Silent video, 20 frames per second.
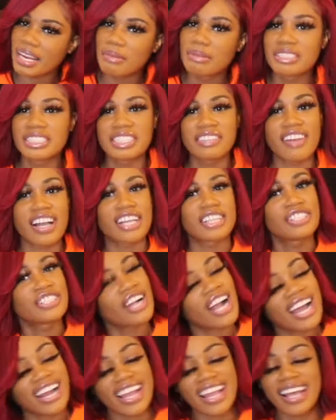Let me see if I can
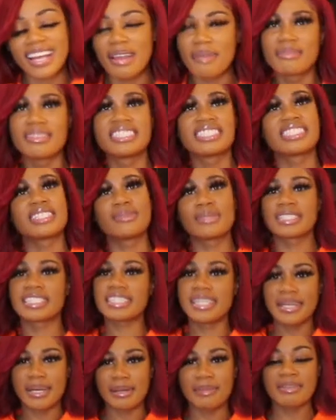try that. Let me see what's
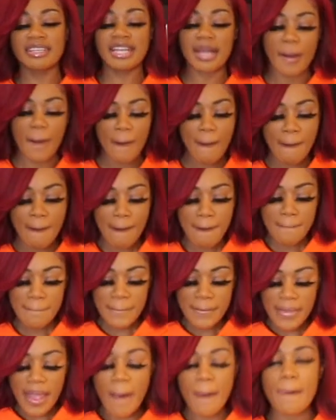up, you know?
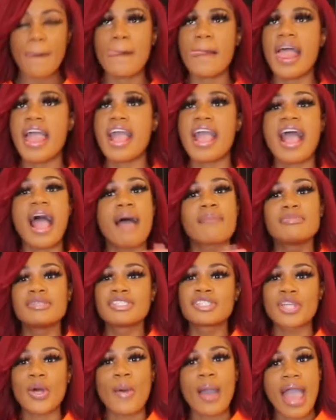And I'll be
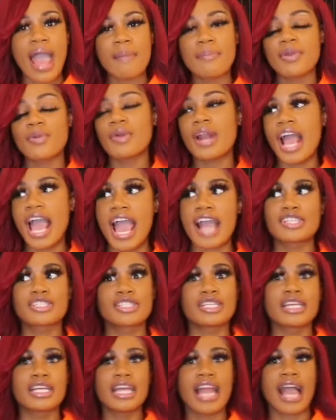so happy when I
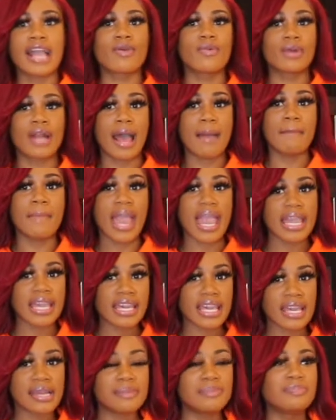actually like, when I
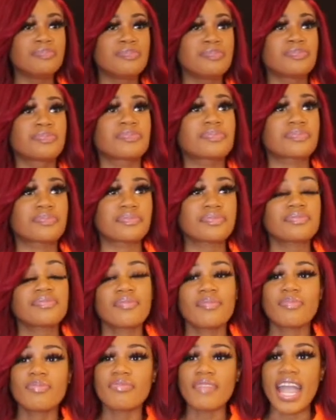make it
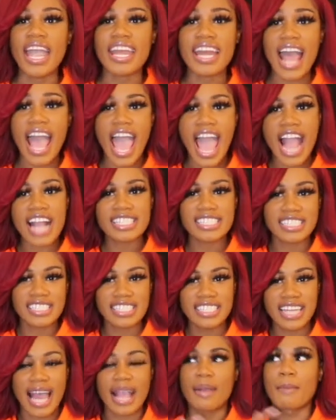and I
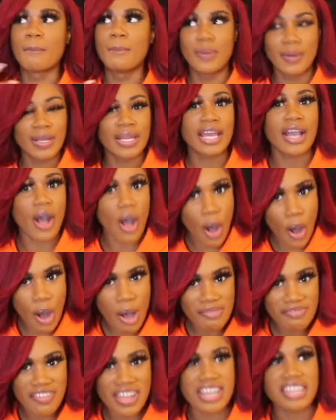actually like pull it
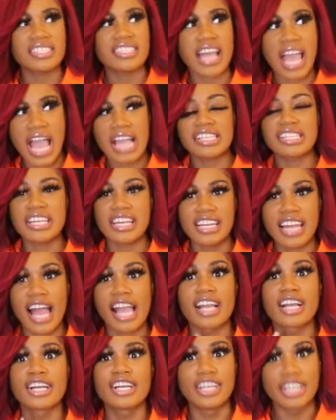off and it's actually
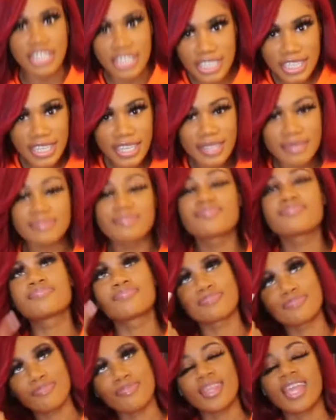like good.
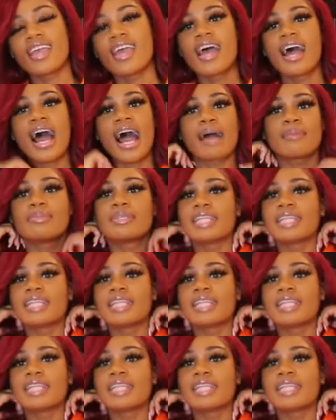I'll be